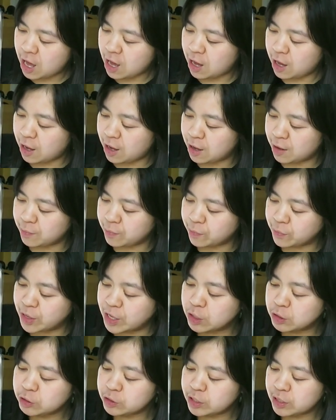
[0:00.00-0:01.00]
We
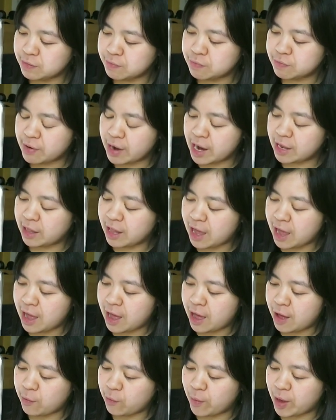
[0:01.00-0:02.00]
use
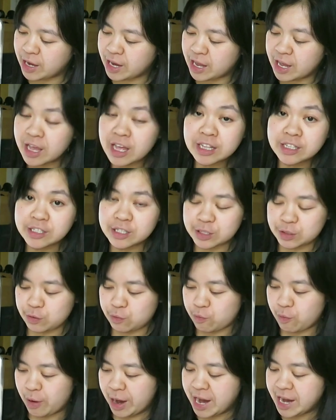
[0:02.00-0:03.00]
umbrella when it's
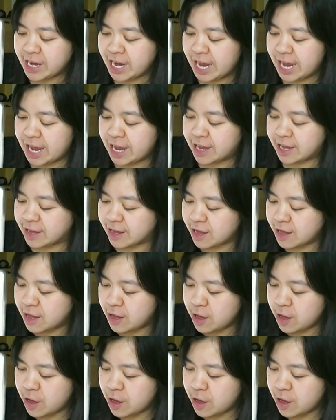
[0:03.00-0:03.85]
raining.